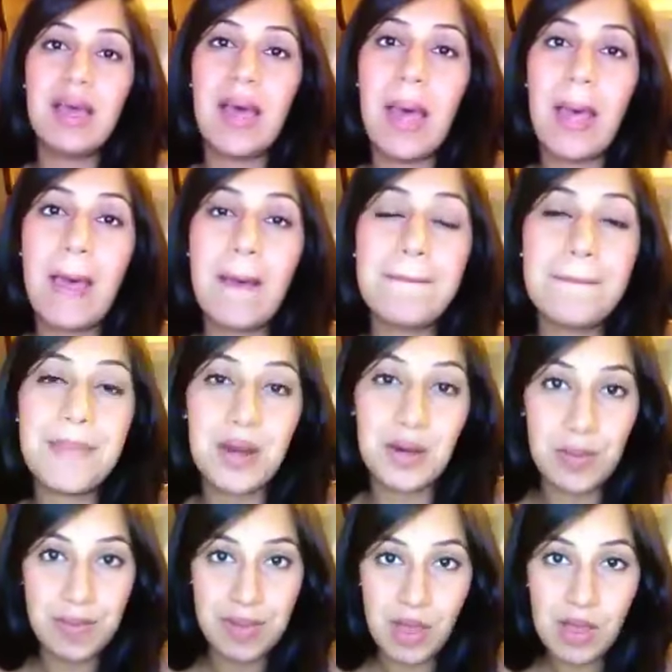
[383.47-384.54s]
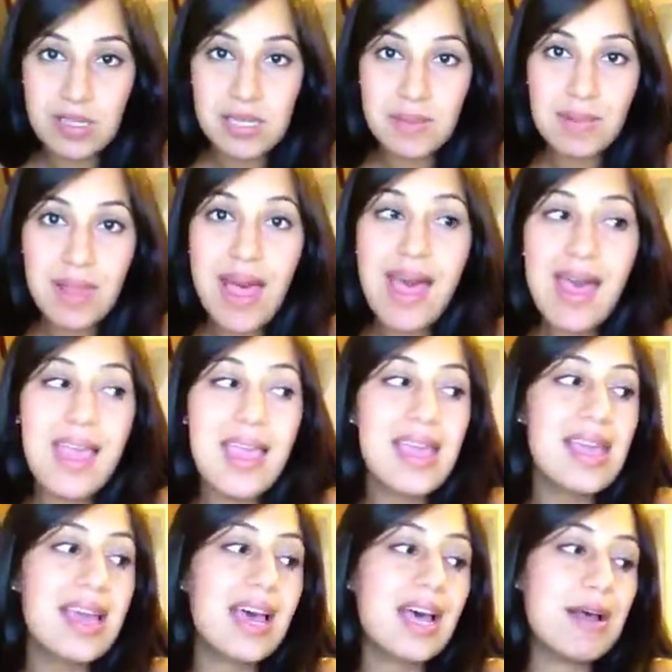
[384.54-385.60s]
a better milk supply.